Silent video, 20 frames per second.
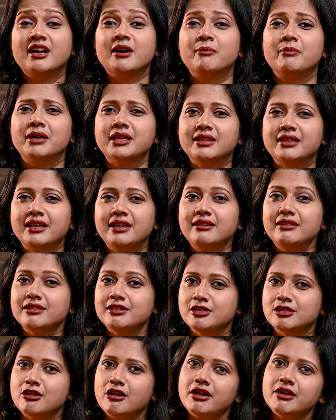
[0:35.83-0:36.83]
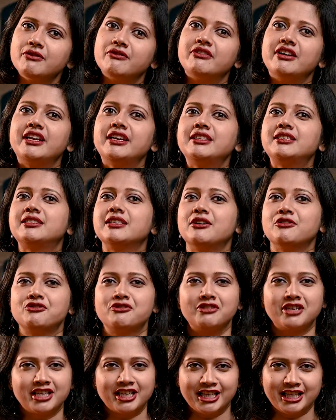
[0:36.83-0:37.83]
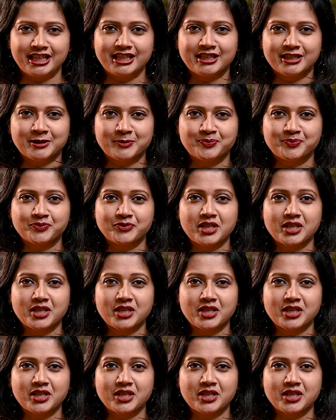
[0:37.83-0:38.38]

But then it's not a very tough one either.